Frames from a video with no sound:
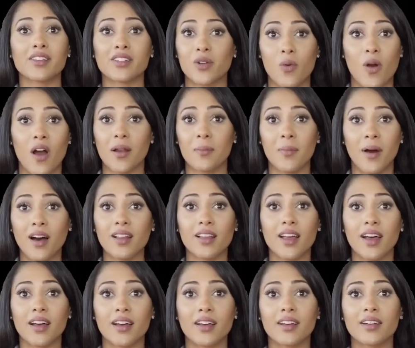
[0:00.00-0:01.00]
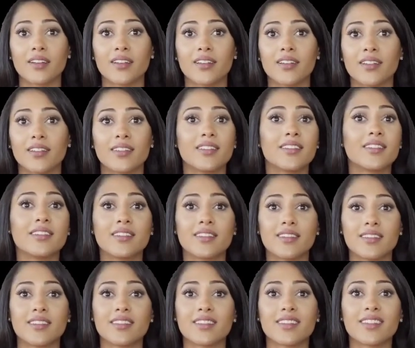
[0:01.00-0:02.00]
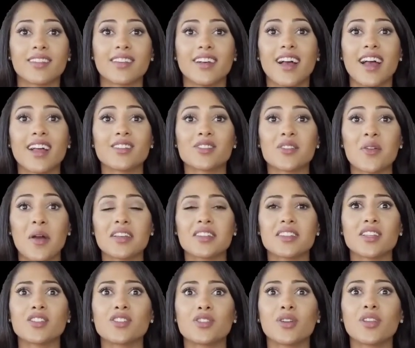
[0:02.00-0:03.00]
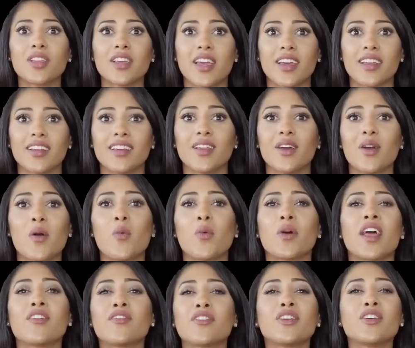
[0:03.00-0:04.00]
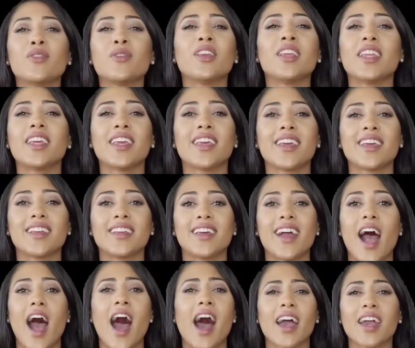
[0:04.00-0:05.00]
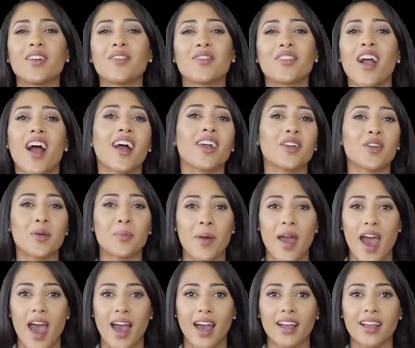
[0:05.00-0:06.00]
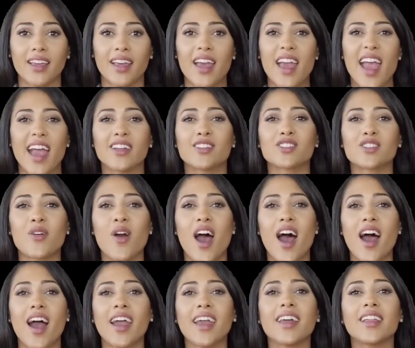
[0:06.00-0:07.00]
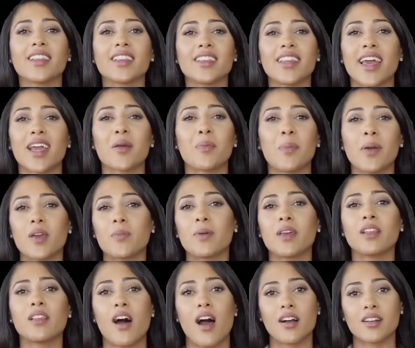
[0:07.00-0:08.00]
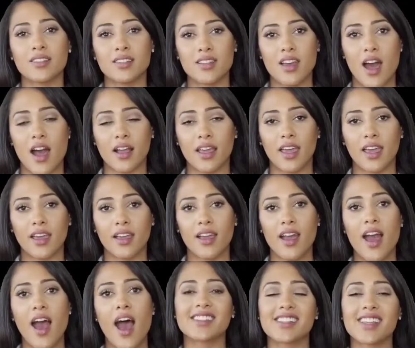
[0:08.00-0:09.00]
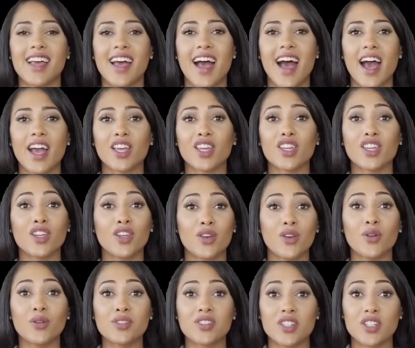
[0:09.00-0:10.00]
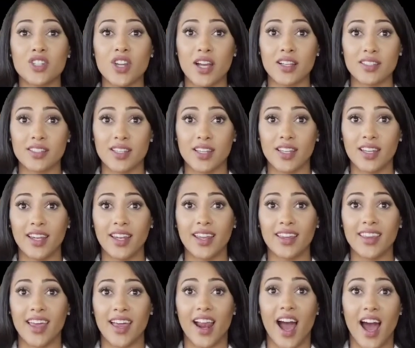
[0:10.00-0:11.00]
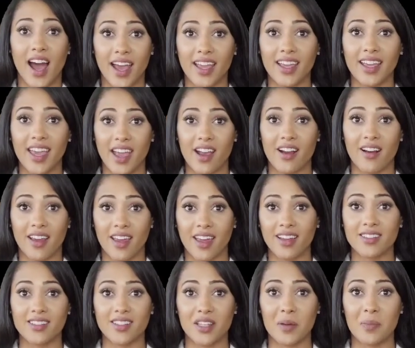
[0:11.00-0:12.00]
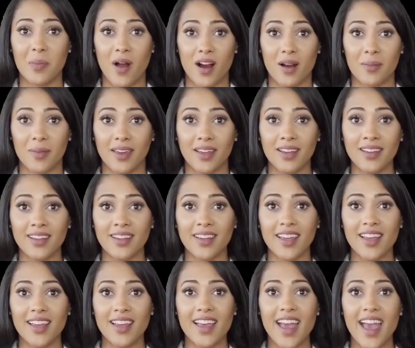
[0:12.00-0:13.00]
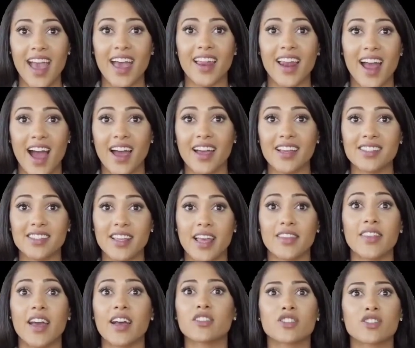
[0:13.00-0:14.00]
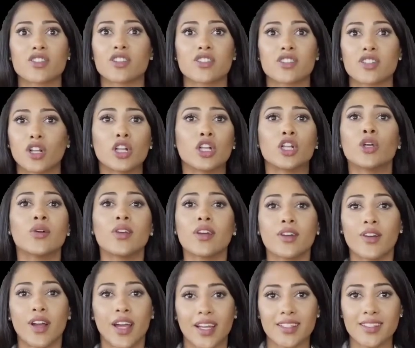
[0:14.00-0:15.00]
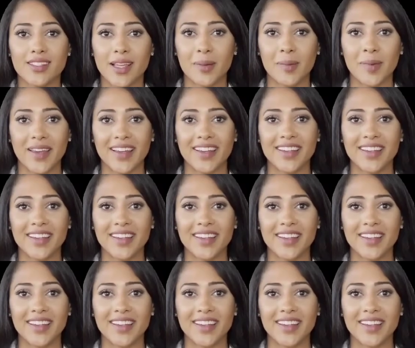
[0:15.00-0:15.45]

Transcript: Menstruation. A majority of women undergo several changes during the menstruation or periods. Body dehydration, dark eye patches, and sagging of breasts along with nipples turning dark are just some of the symptoms that a woman goes through every month.